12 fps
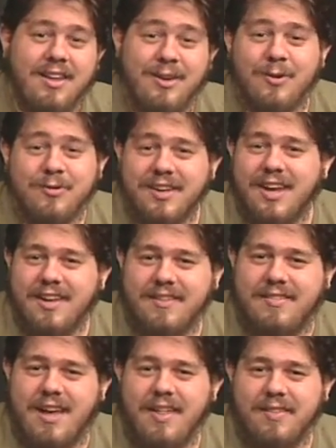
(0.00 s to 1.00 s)
using
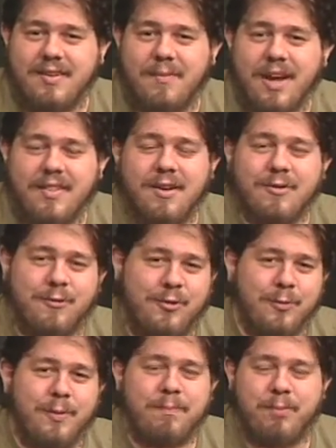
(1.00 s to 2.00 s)
his death to make their
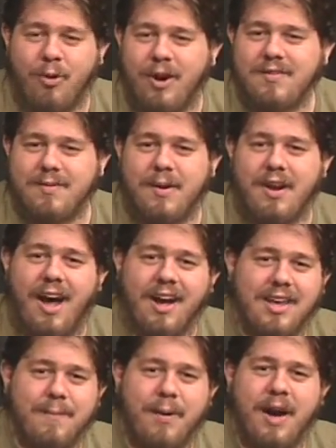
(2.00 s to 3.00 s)
stupid points about
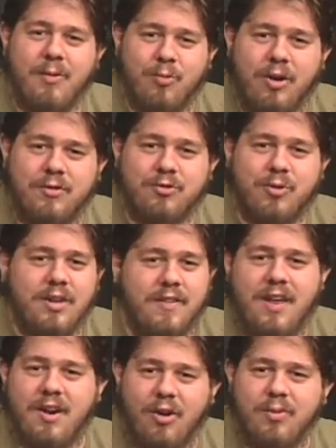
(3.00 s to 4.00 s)
Occupy Wall Street
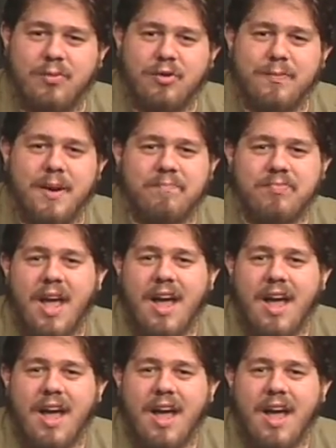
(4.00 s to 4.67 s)
and that whole movement.